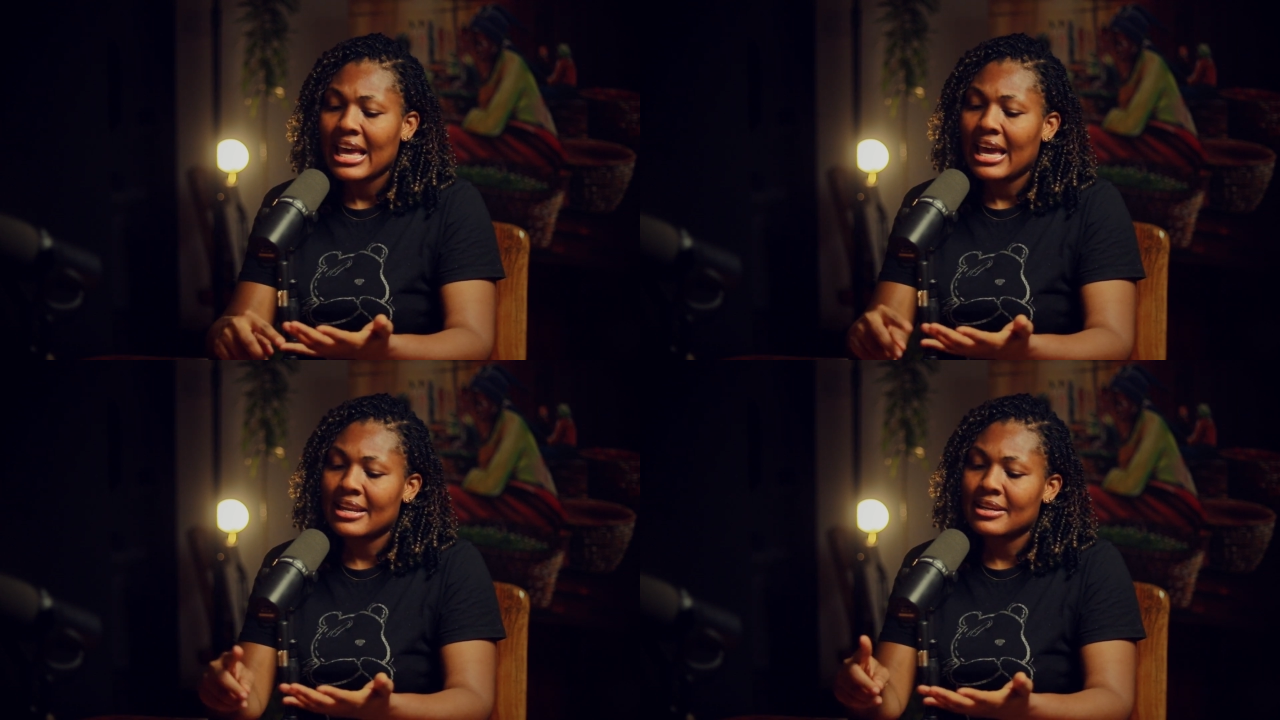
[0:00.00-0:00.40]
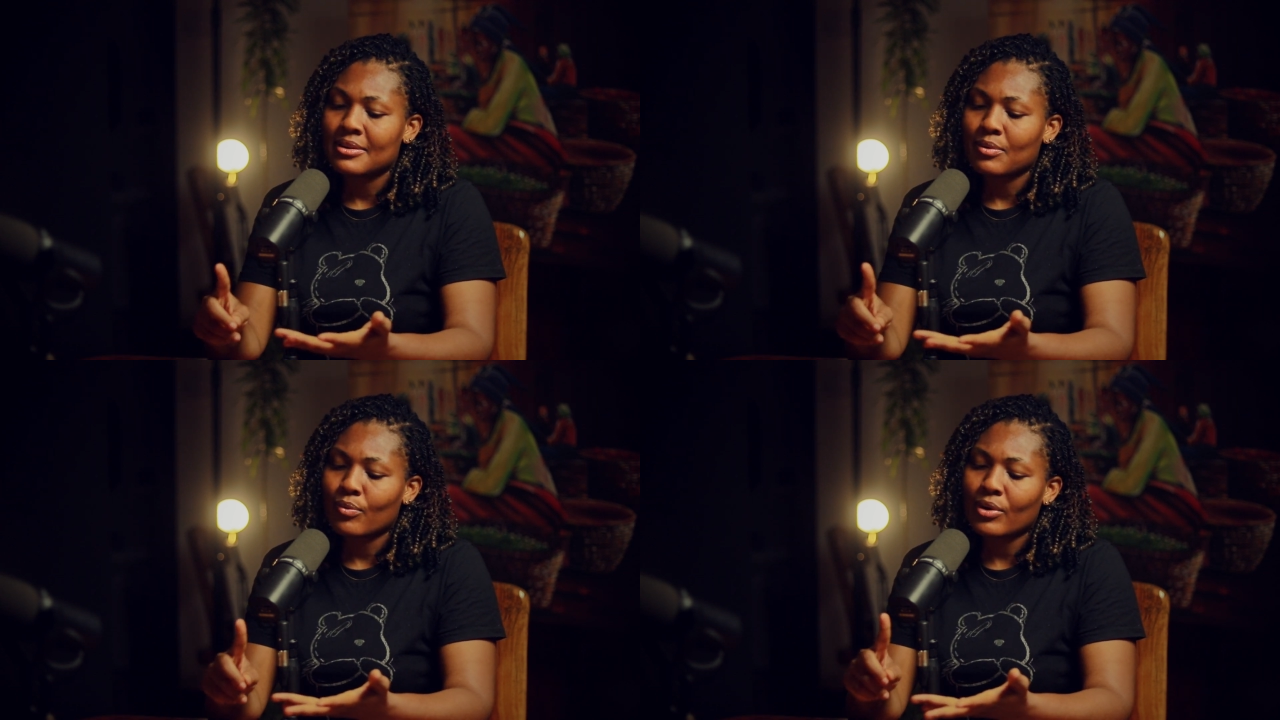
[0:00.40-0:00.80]

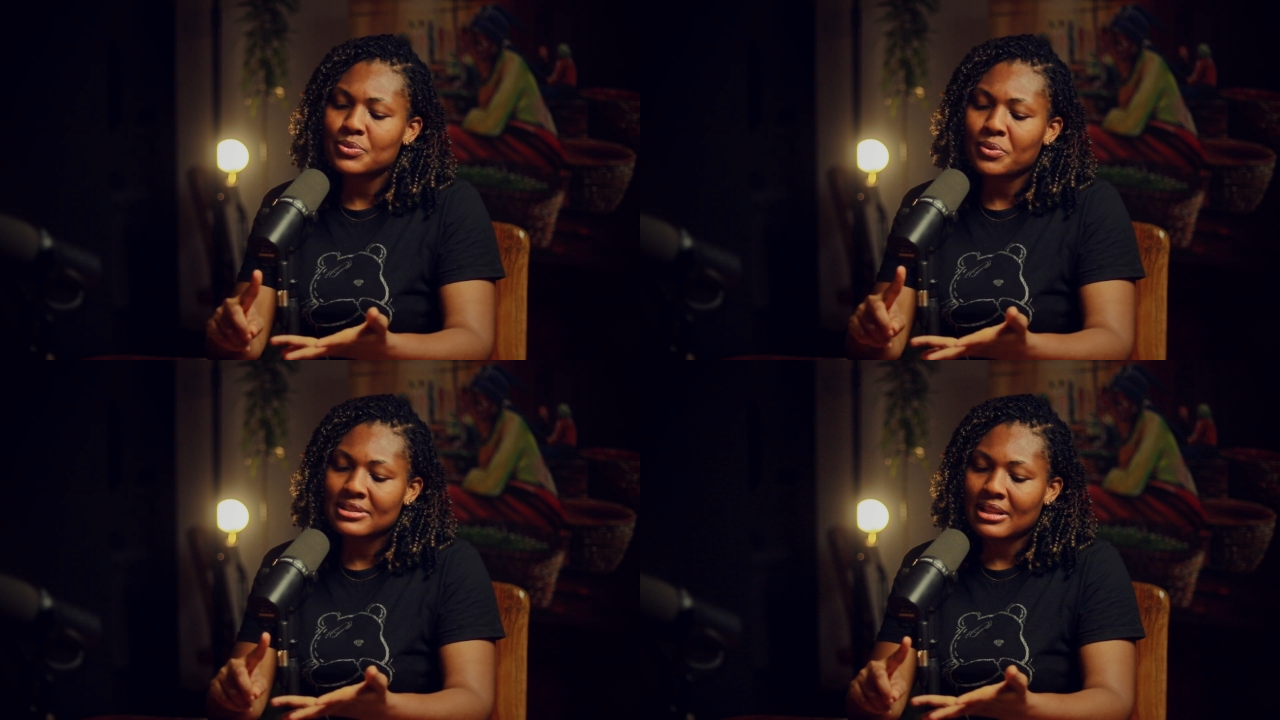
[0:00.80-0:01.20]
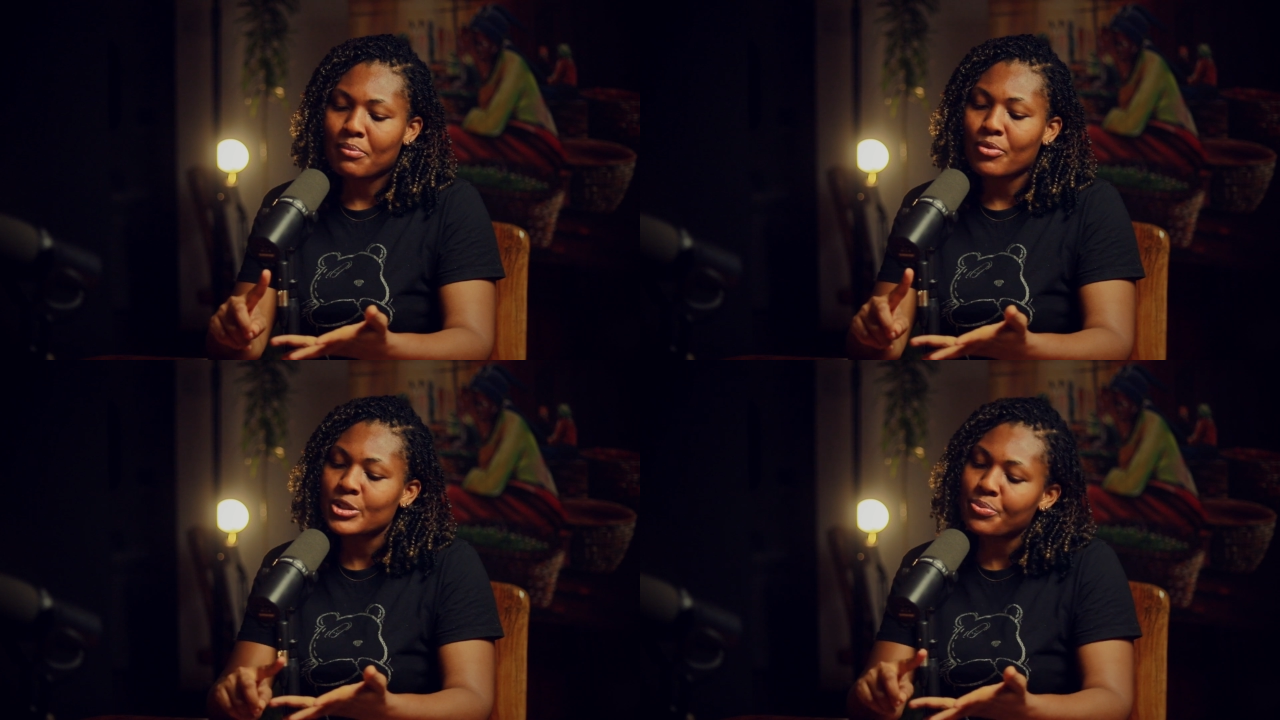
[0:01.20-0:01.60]
and what was the
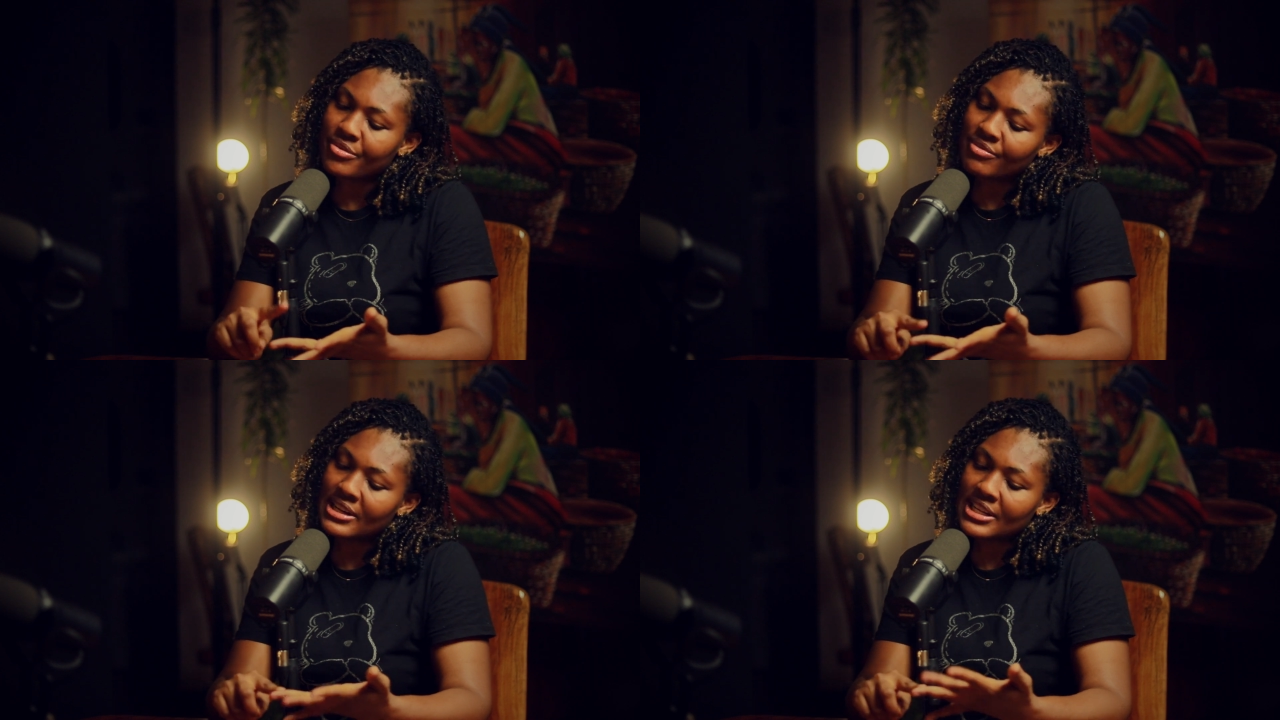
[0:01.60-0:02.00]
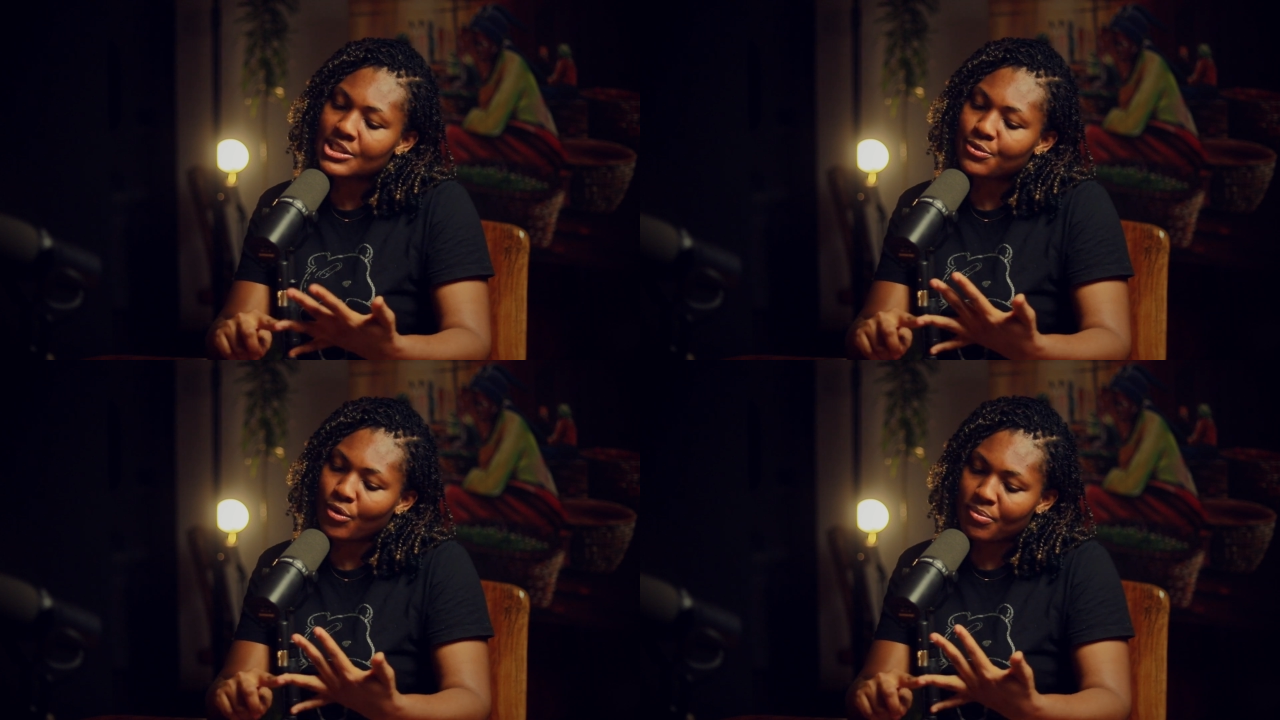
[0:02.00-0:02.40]
most
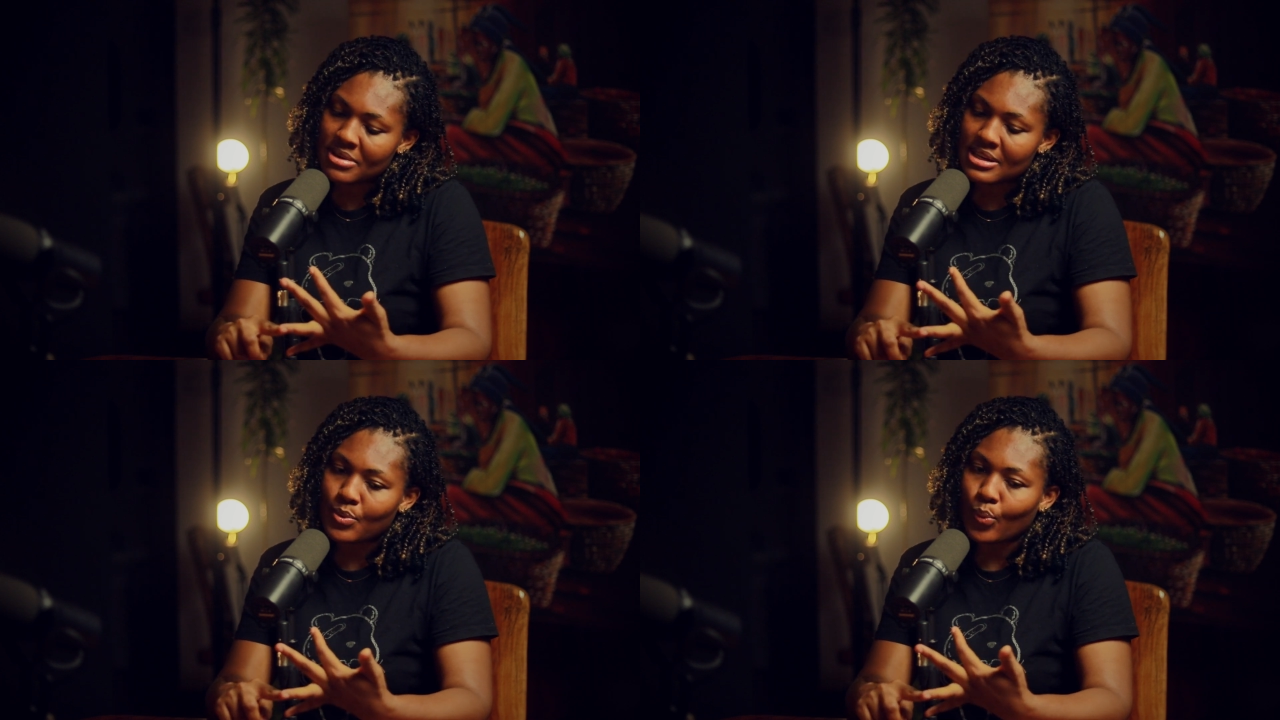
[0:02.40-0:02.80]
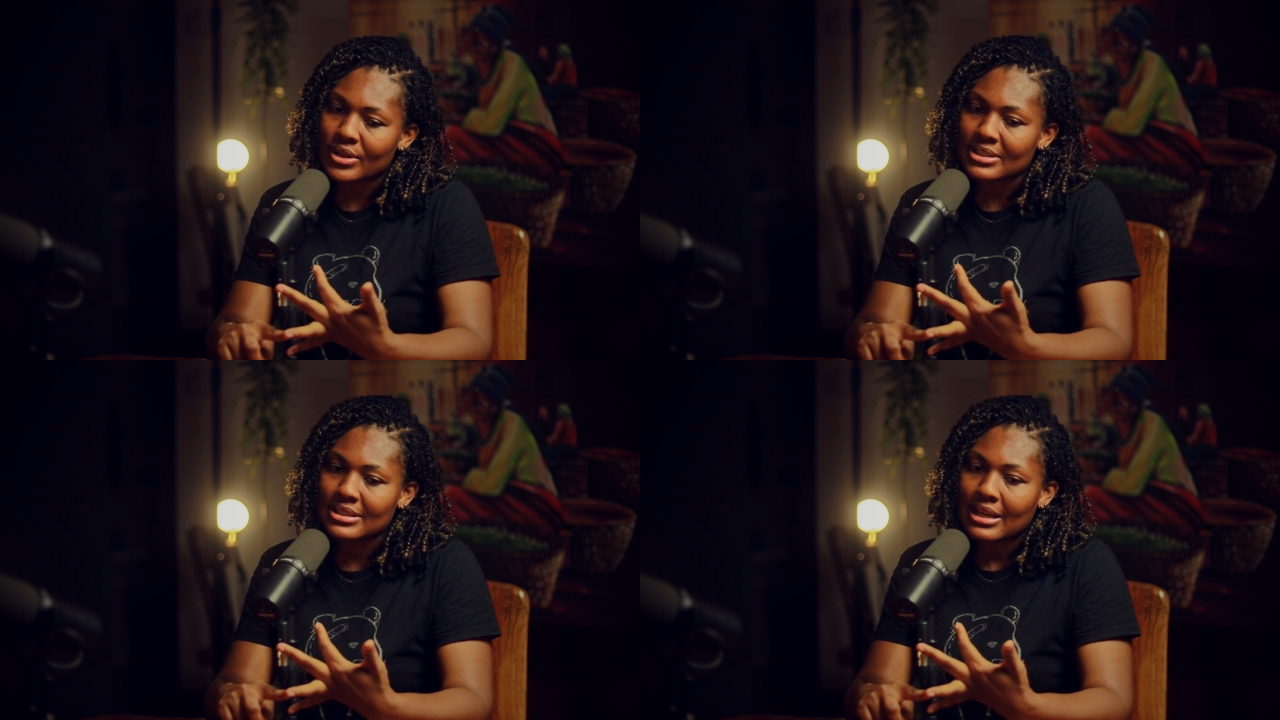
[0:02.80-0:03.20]
privilege for me
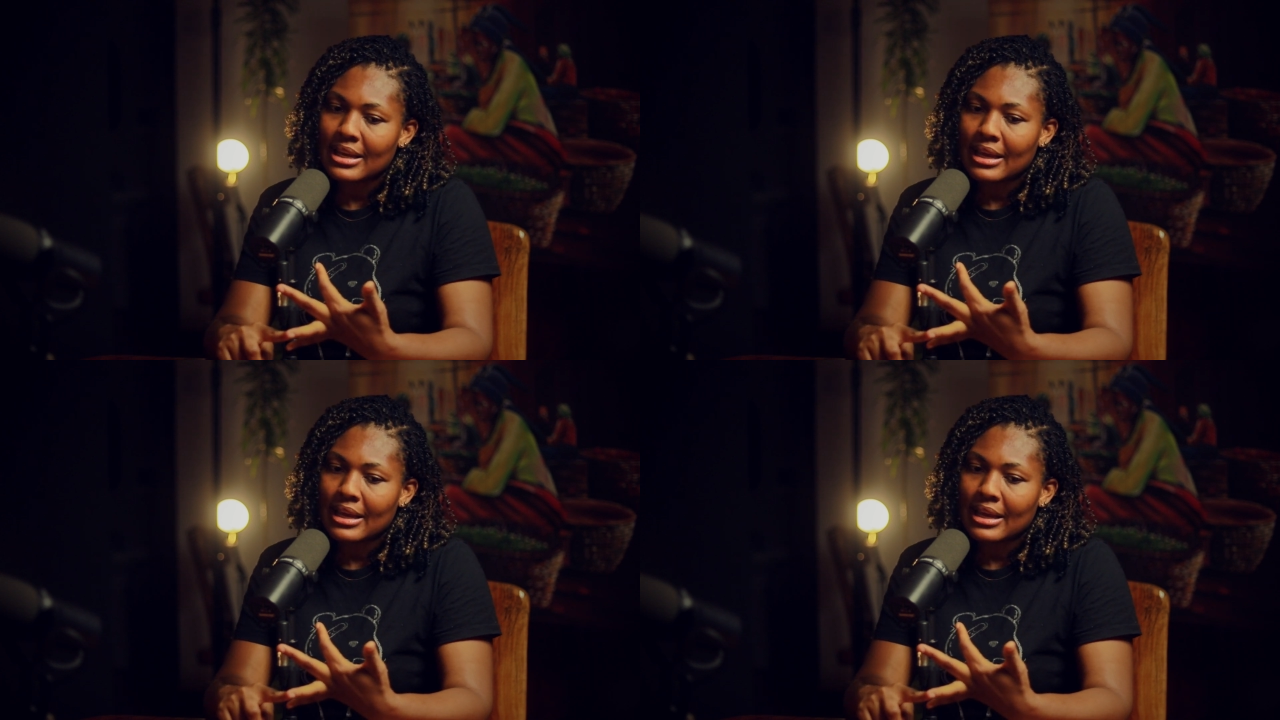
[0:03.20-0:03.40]
was